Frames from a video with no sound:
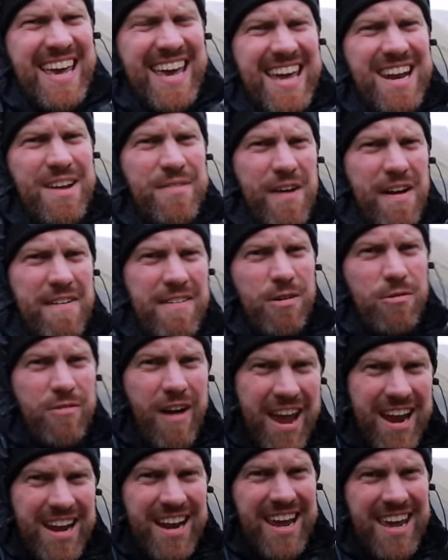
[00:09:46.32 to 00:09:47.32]
in a very
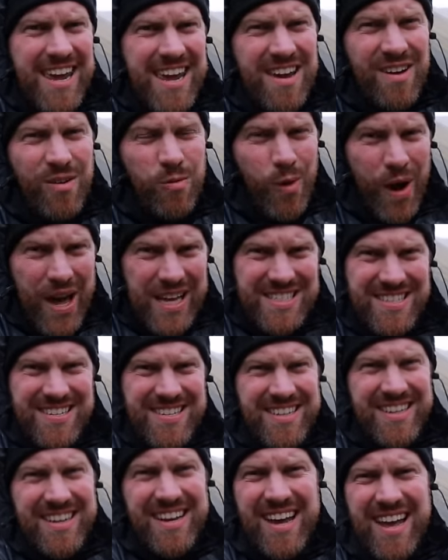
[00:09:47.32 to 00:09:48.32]
rainy, wet
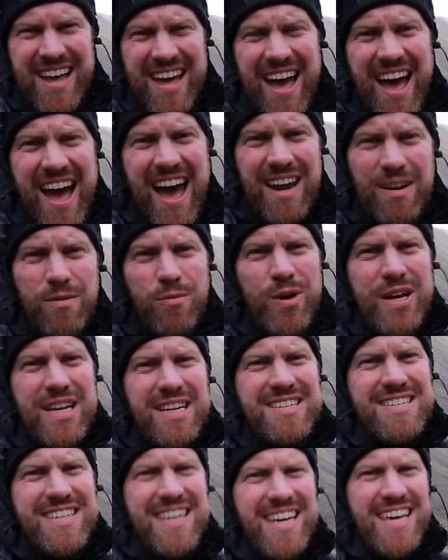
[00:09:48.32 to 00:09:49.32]
and
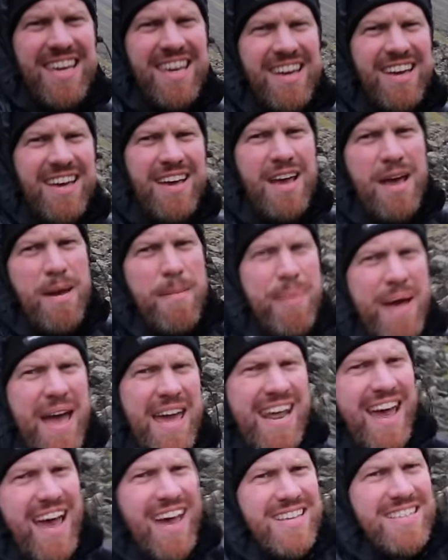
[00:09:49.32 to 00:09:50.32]
windy
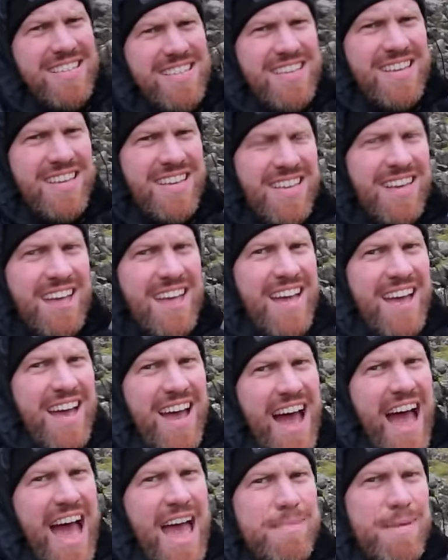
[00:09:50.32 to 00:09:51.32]
Pennines.
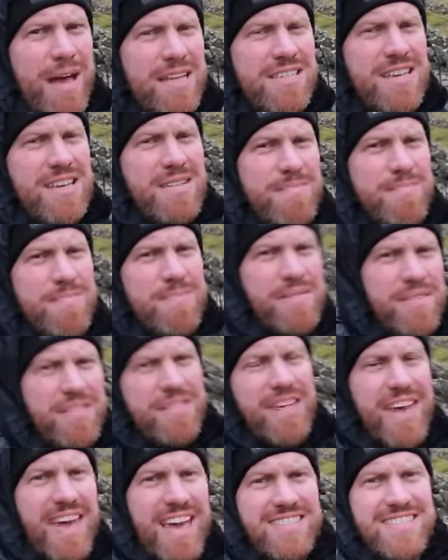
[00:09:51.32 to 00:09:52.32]
I'm Adam,
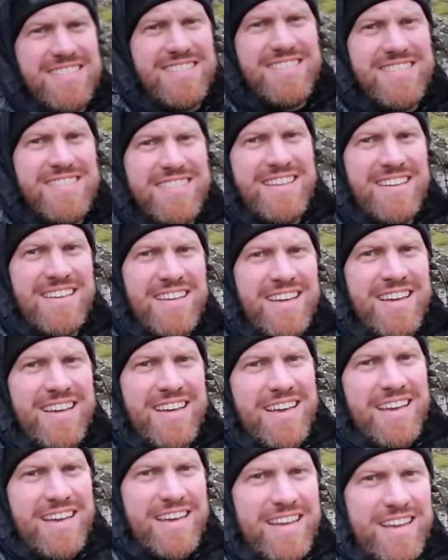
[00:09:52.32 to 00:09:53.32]
this
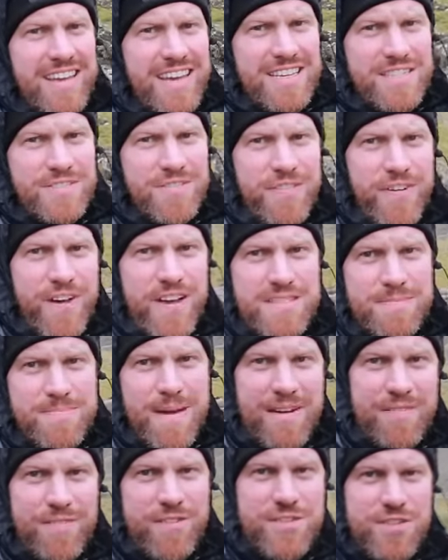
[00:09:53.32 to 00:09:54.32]
is First
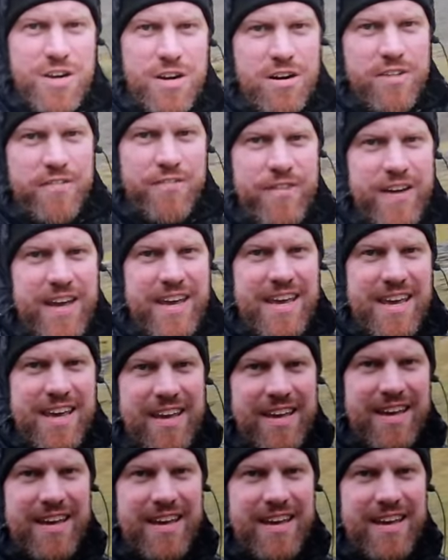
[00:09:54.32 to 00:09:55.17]
Man Photography,